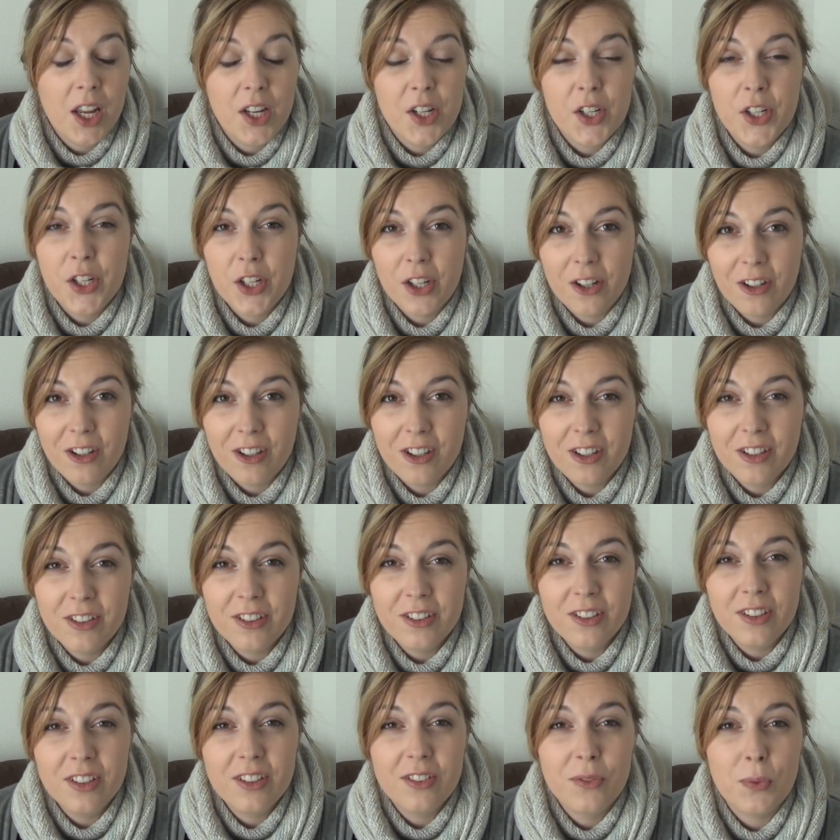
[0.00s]

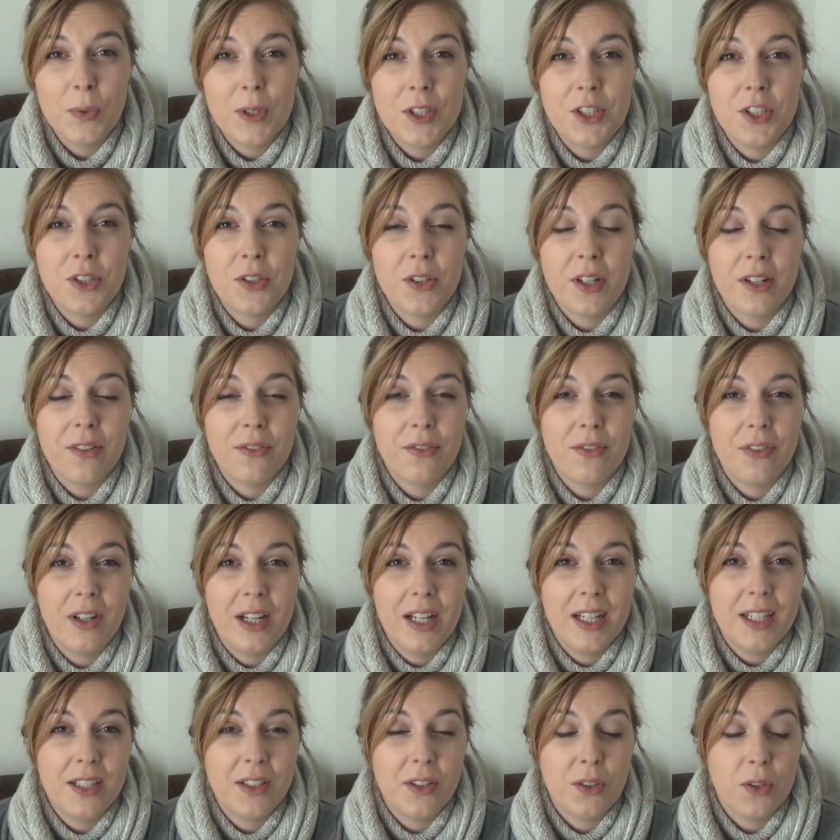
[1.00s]
yarn, which you can
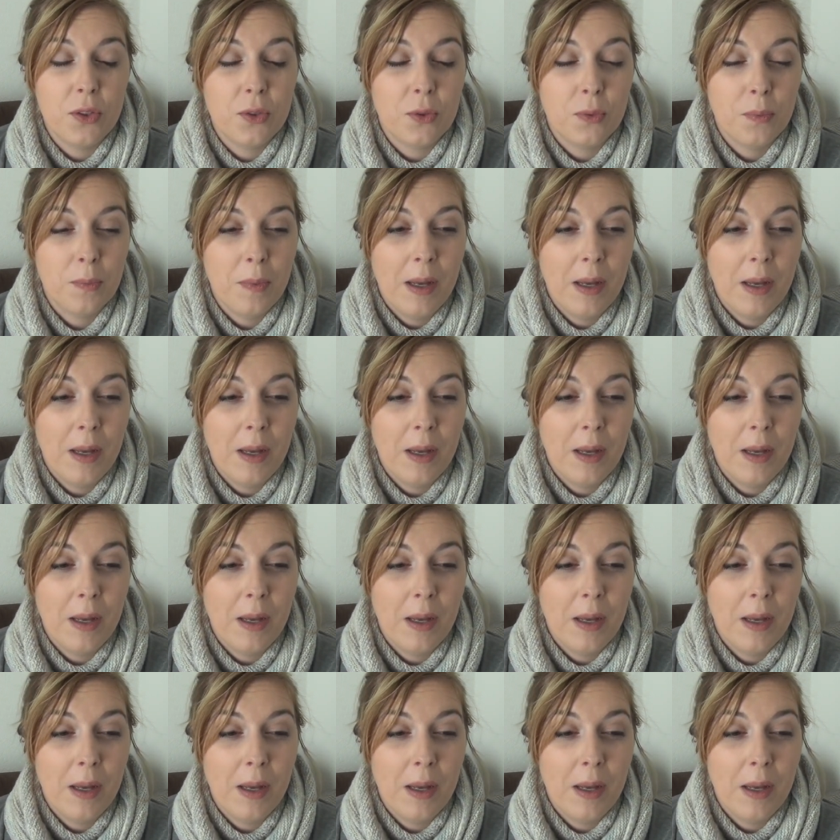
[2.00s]
find on